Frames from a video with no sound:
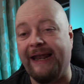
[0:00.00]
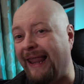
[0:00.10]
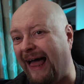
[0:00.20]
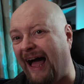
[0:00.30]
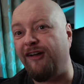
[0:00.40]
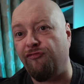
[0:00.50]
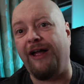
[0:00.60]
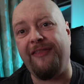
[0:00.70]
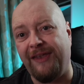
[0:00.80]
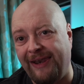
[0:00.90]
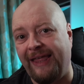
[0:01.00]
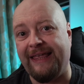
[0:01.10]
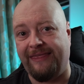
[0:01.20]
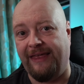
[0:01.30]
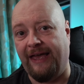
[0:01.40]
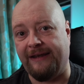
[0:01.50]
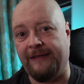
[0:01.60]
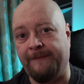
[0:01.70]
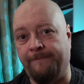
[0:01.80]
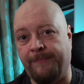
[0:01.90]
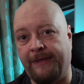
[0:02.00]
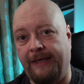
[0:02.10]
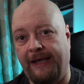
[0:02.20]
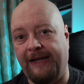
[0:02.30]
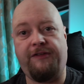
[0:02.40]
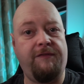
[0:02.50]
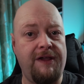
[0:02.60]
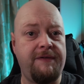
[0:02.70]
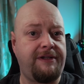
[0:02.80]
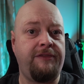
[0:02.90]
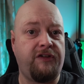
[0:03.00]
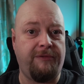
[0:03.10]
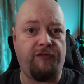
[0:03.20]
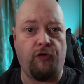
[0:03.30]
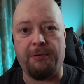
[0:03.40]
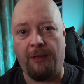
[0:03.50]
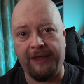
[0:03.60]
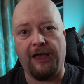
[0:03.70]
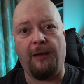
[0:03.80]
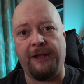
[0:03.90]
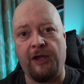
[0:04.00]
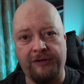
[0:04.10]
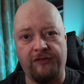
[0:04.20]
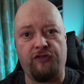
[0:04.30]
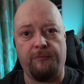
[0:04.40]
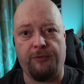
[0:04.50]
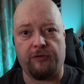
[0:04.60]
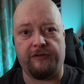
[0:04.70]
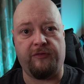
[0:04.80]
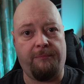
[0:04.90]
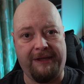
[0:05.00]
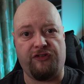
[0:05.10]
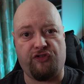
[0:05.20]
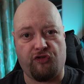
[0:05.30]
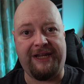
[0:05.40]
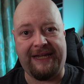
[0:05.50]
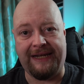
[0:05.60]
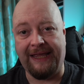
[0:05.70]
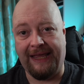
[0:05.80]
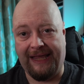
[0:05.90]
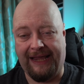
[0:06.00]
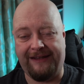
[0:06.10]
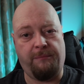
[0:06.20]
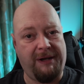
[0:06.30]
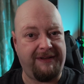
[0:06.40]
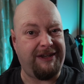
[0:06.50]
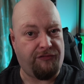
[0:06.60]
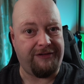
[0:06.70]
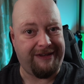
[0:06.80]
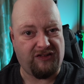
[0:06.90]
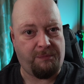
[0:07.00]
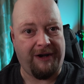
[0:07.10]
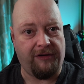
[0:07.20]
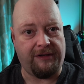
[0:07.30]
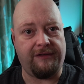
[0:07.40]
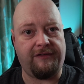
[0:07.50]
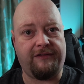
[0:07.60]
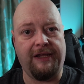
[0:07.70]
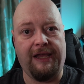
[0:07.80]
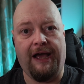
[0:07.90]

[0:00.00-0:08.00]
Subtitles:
And I rather like that. And if you've never done this before, blowing up an Odin 2 portal to a bigger screen is a bit of a different experience.